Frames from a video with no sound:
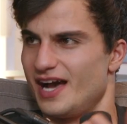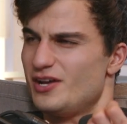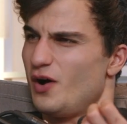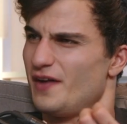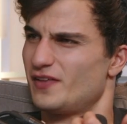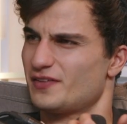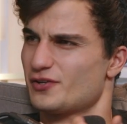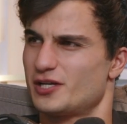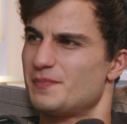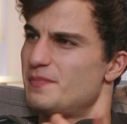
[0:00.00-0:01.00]
I know. I, I feel like
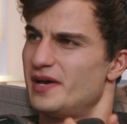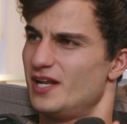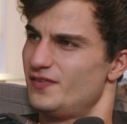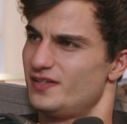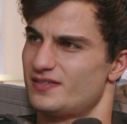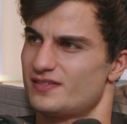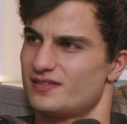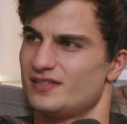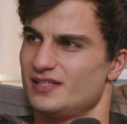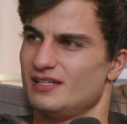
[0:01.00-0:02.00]
there could be benefits.
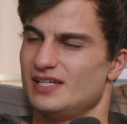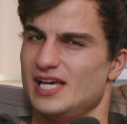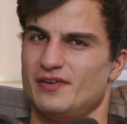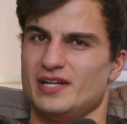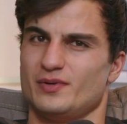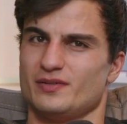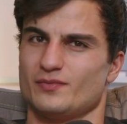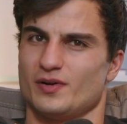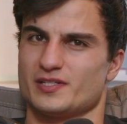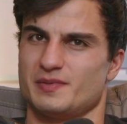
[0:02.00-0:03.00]
If anyone
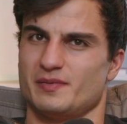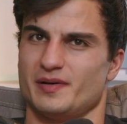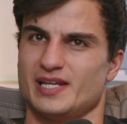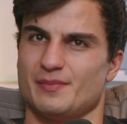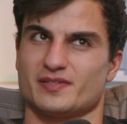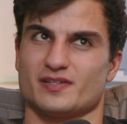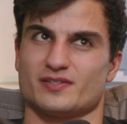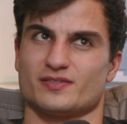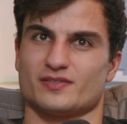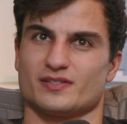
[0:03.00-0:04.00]
wants to be my
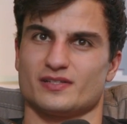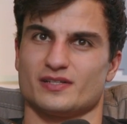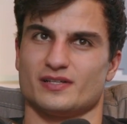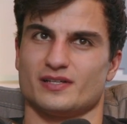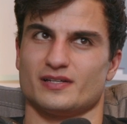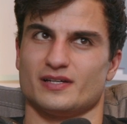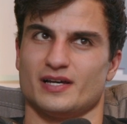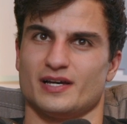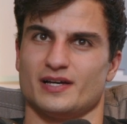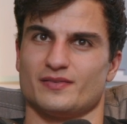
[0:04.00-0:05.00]
nemesis,
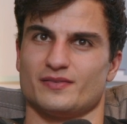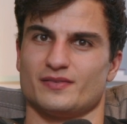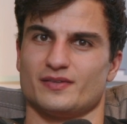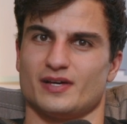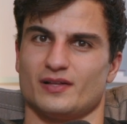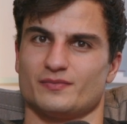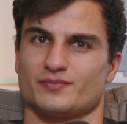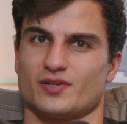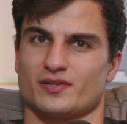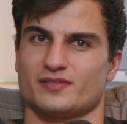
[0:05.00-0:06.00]
uh, I'll
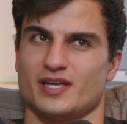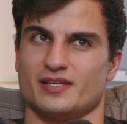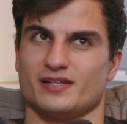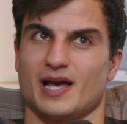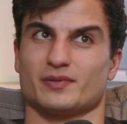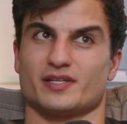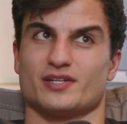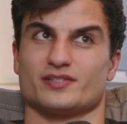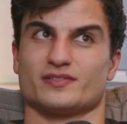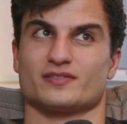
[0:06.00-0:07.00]
start taking
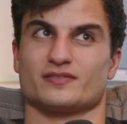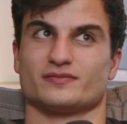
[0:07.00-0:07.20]
applications.